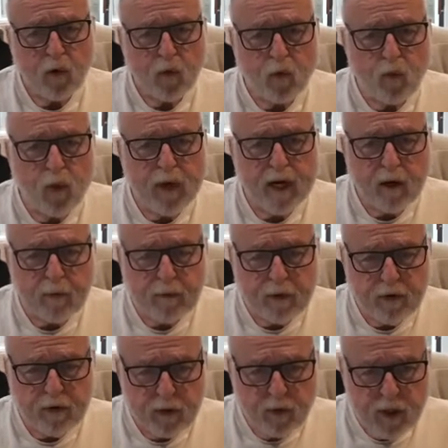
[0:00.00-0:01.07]

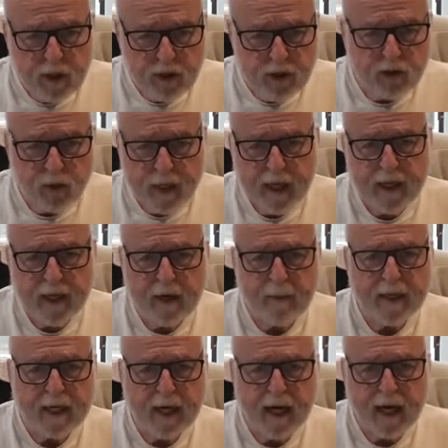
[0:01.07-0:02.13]
we're treating them
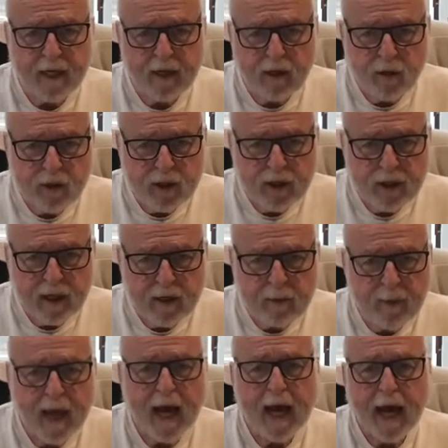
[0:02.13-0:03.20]
and diagnosing
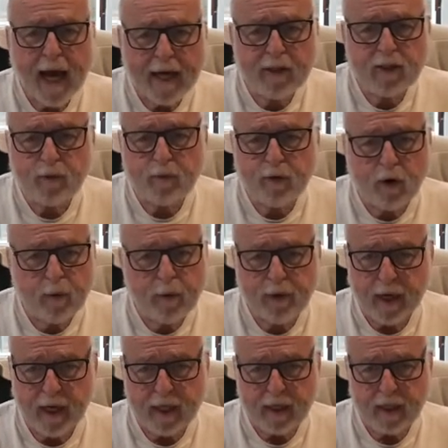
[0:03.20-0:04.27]
them as
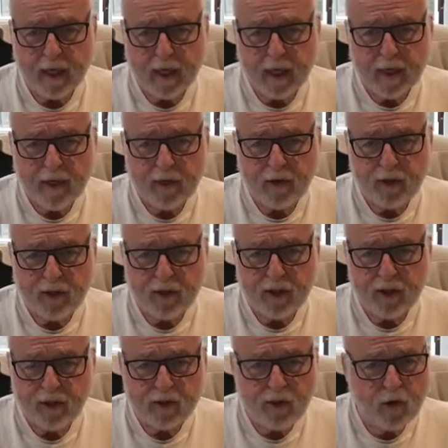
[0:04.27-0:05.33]
appropriate. There's
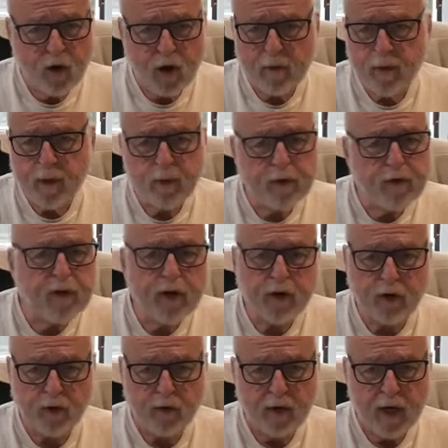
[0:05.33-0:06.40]
no harm in
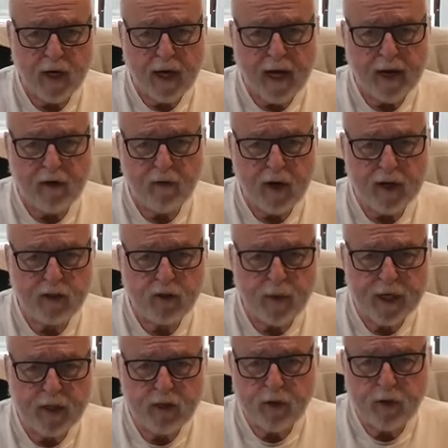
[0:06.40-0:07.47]
review, and so we
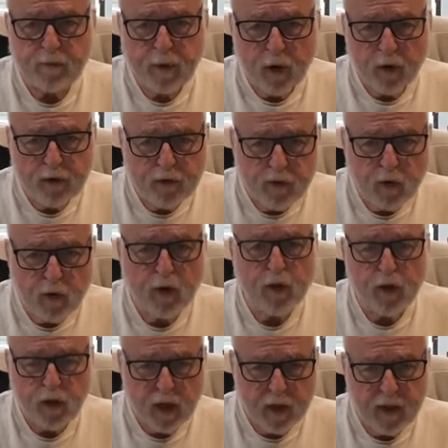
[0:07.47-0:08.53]
can do it both for
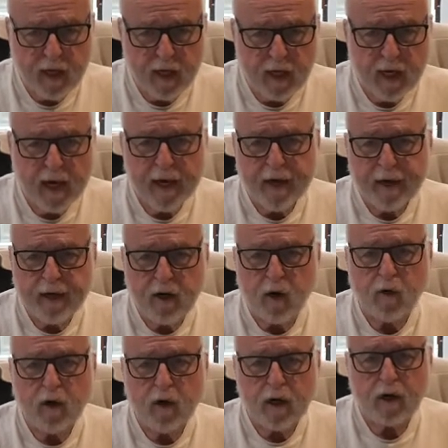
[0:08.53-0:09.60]
the
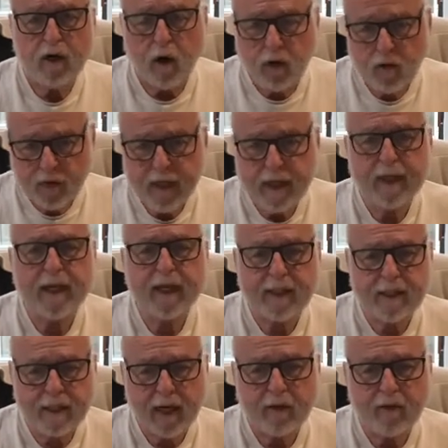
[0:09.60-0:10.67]
COVID,
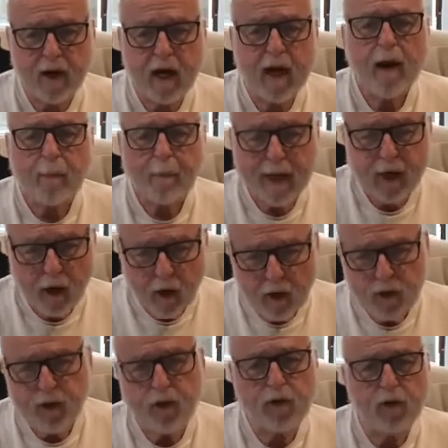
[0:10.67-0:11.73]
etc., but
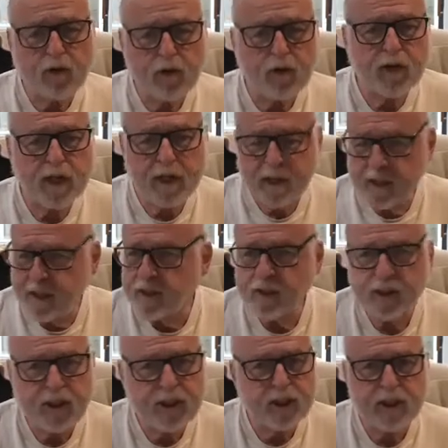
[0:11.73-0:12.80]
also for the
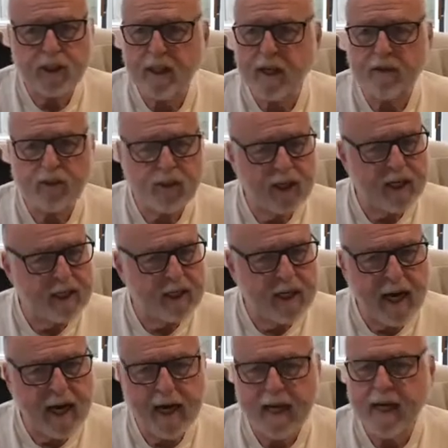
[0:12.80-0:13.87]
diseases that they're seeing
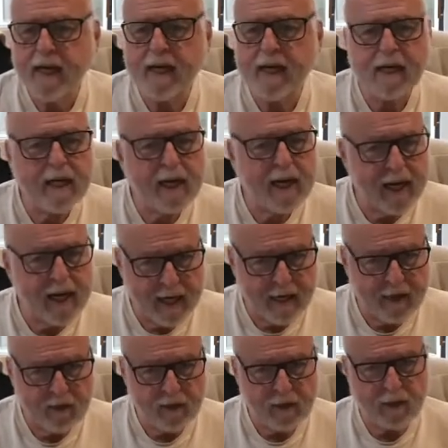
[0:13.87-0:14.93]
day in and day out.